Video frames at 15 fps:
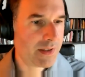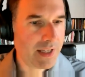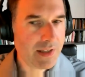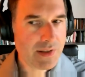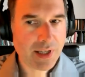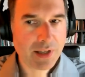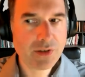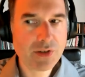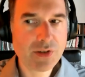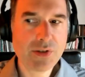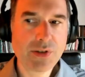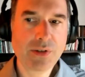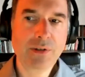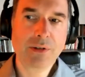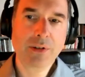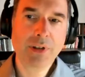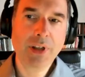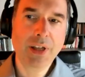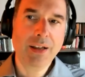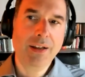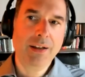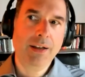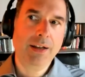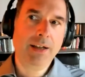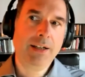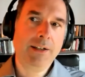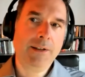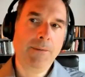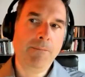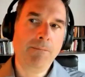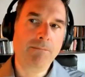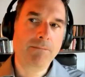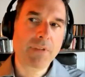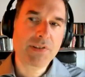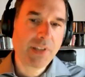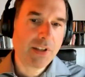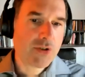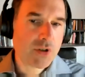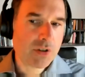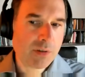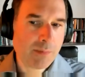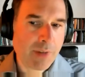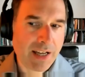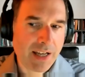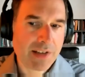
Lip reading: They tend to see trauma